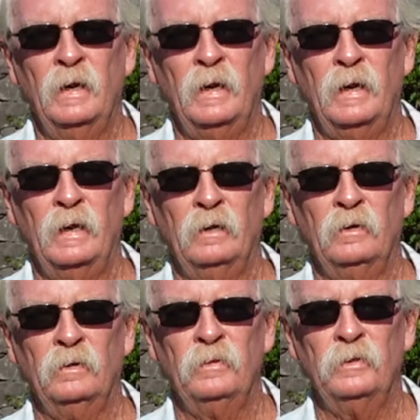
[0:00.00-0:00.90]
And
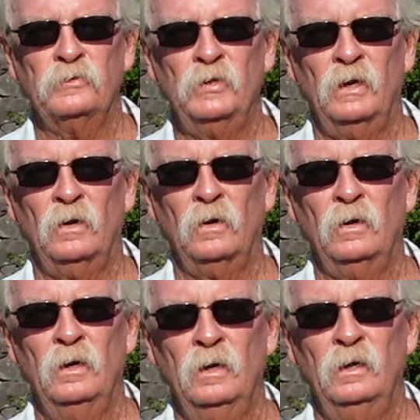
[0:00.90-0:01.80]
the
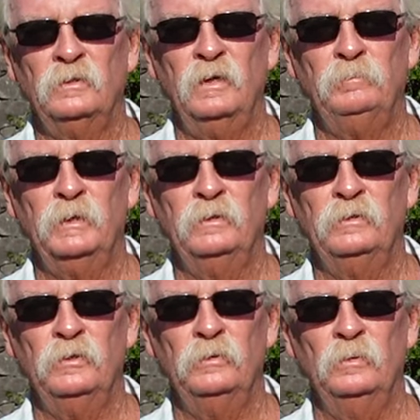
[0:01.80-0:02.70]
seller attempted
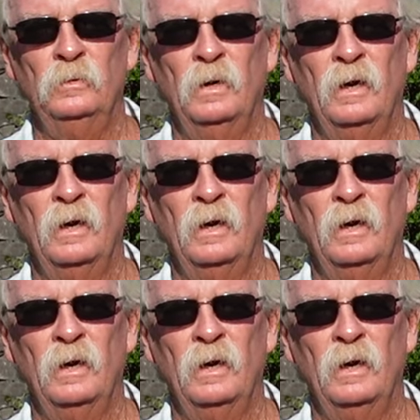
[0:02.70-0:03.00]
to